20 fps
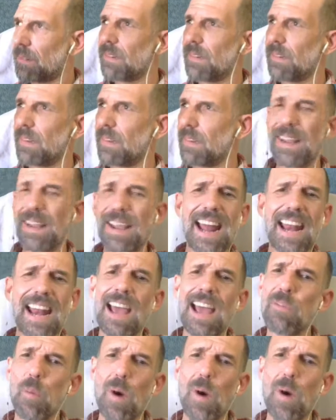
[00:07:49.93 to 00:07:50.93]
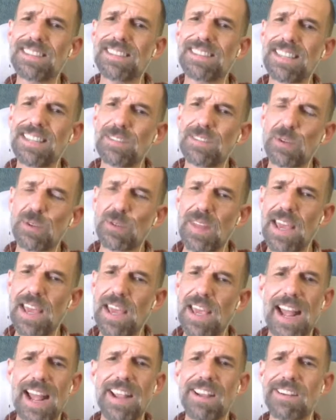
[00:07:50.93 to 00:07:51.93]
You gotta have one central
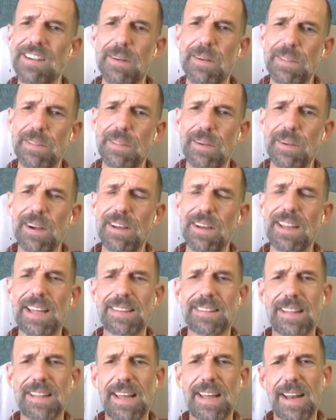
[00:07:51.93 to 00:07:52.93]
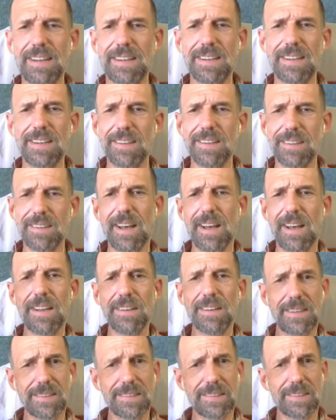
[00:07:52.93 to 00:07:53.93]
thing. I agree with you. I like that idea a
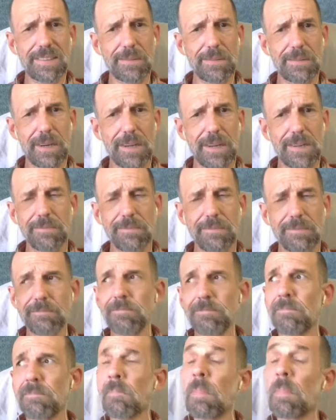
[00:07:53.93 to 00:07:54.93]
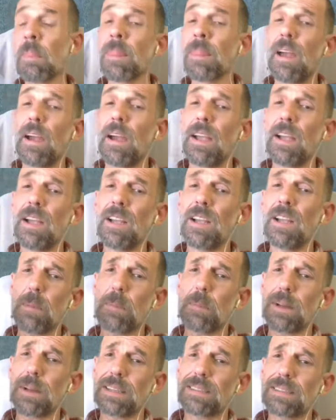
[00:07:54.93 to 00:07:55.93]
lot. That's a good one. Here's my
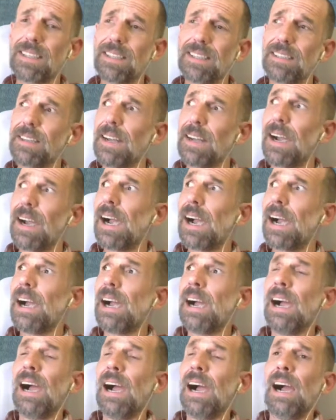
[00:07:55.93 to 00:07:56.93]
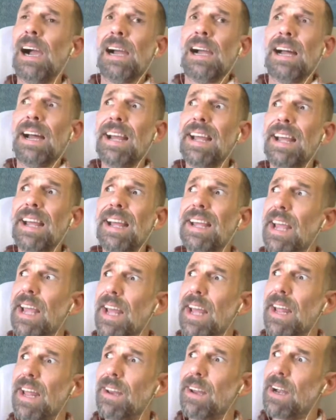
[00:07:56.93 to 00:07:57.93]
prediction.
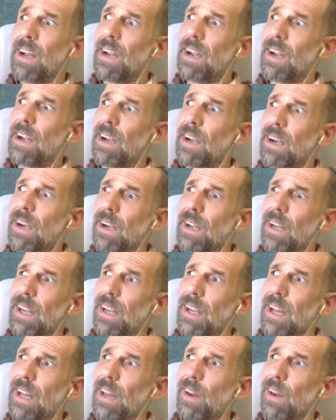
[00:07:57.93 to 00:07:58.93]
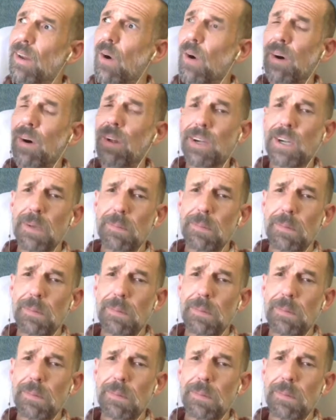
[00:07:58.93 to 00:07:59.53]
In all urban